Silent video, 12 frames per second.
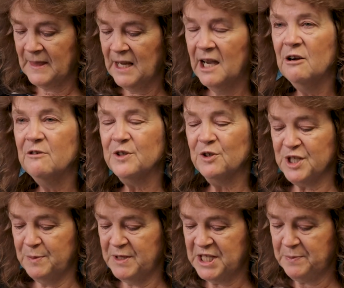However
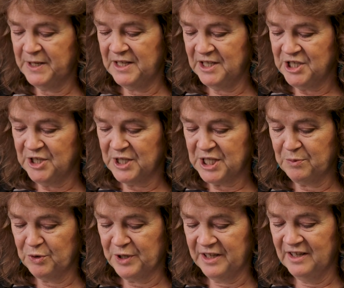God's been speaking to you this
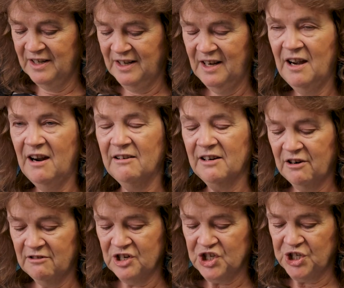morning, I
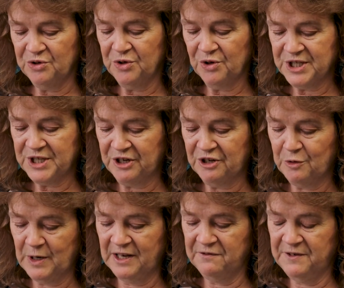encourage you not to go
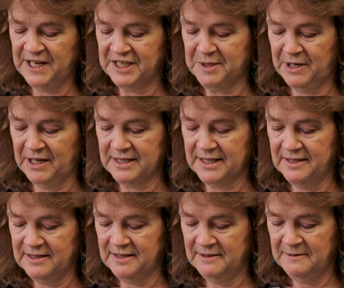away and forget about
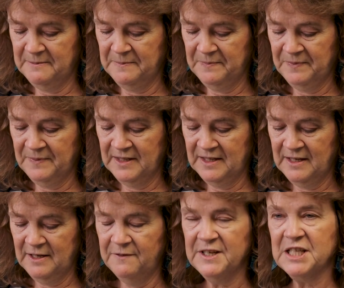it.
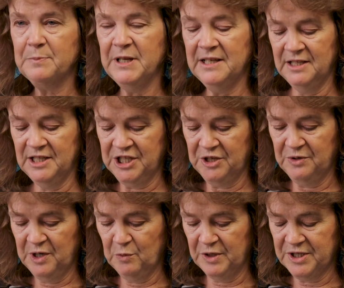If he's speaking to you,
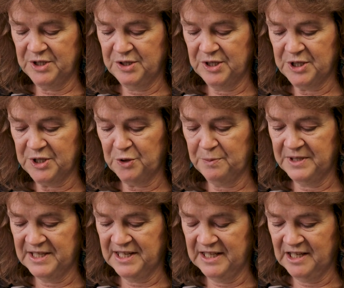he wants you to stop
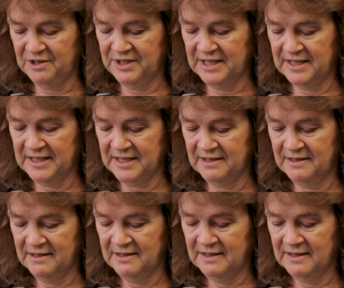and take notice.